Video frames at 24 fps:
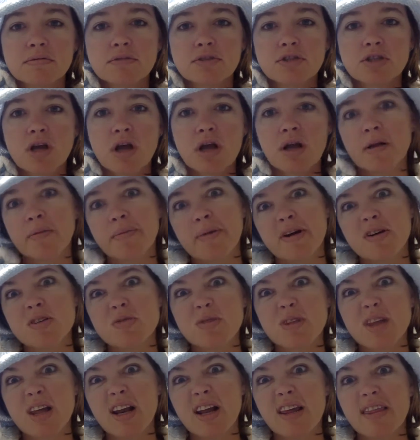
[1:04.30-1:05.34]
chocolate pairs
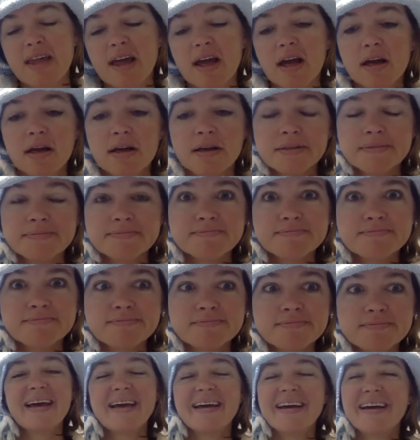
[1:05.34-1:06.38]
with anything.
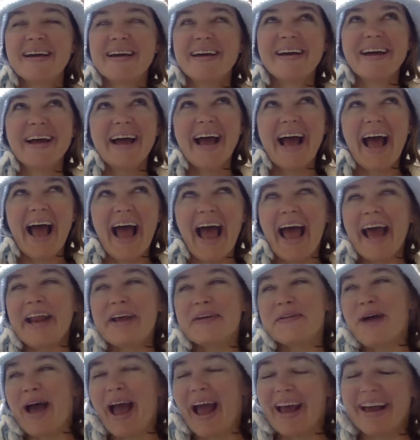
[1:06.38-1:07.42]

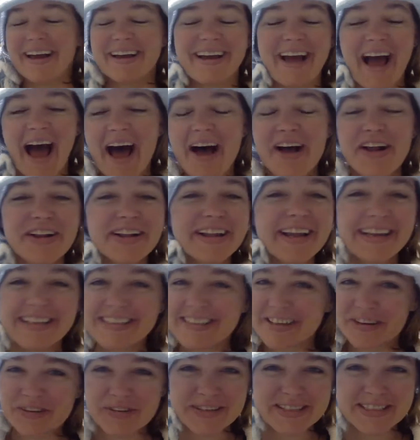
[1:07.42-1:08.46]
Anyway, I'll link
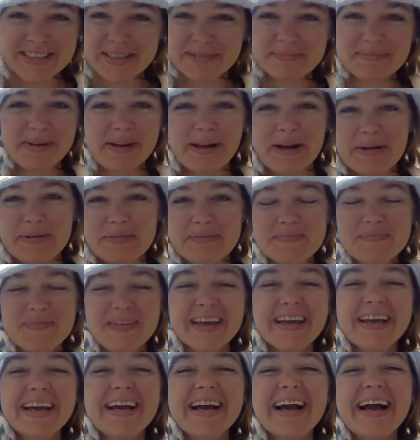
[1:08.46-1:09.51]
to Kristen below.
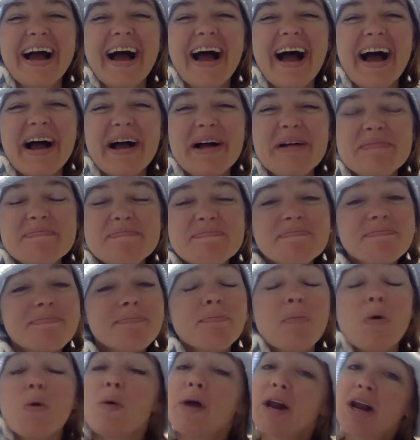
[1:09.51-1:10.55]

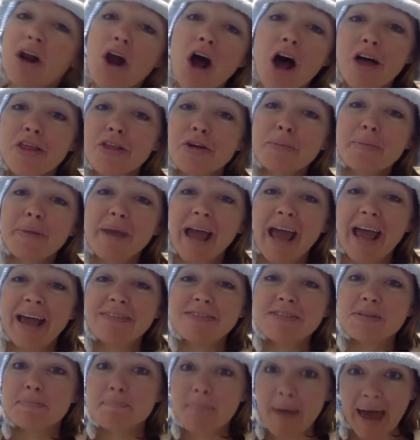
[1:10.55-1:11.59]
But when an author
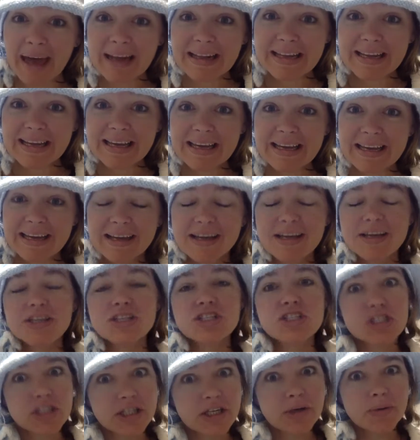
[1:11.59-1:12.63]
behaves badly,
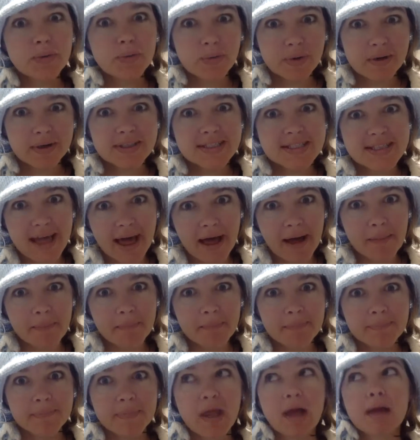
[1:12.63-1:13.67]
she awards
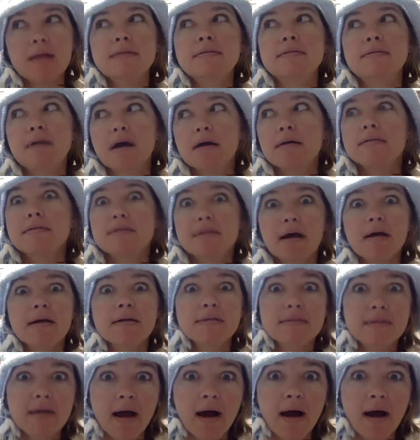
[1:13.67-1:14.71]
them
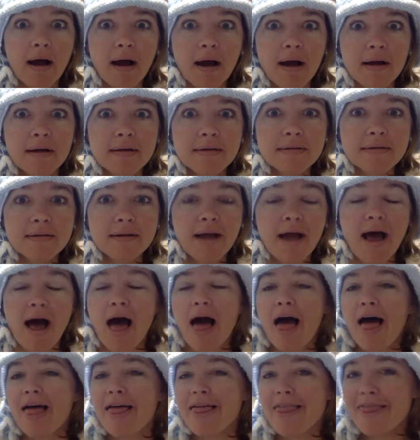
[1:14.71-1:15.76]

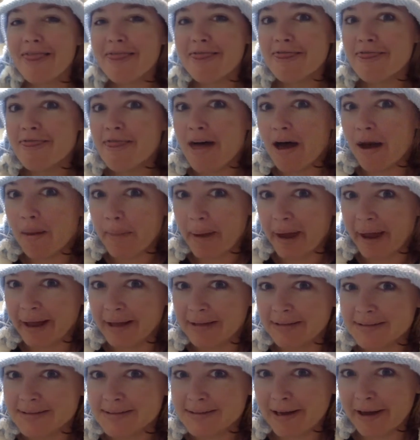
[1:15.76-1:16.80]
the
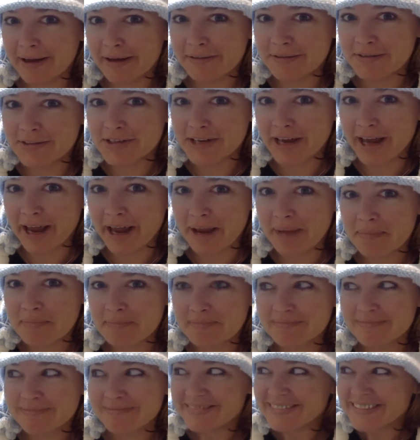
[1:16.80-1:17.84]
pants of shame.